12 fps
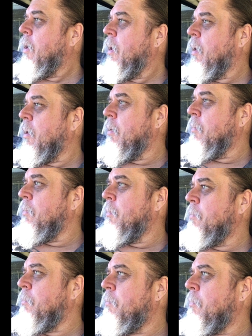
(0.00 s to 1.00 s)
And
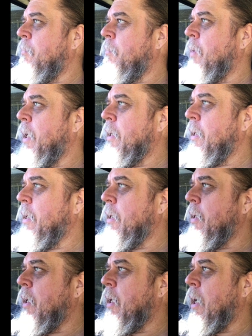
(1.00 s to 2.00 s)

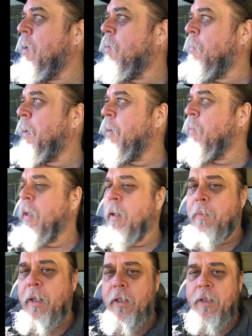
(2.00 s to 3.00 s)
then I will pay when
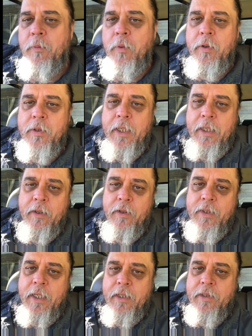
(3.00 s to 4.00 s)
I pay them. We'll take
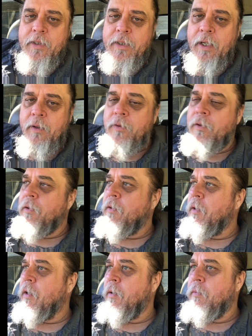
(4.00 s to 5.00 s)
their taxes out,
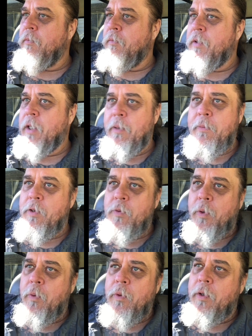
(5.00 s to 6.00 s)
same
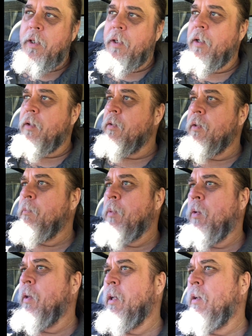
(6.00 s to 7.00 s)
as we would any other
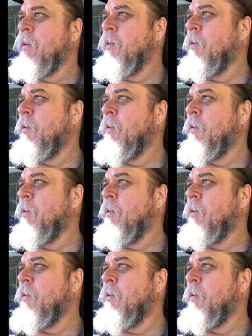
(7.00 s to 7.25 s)
employee.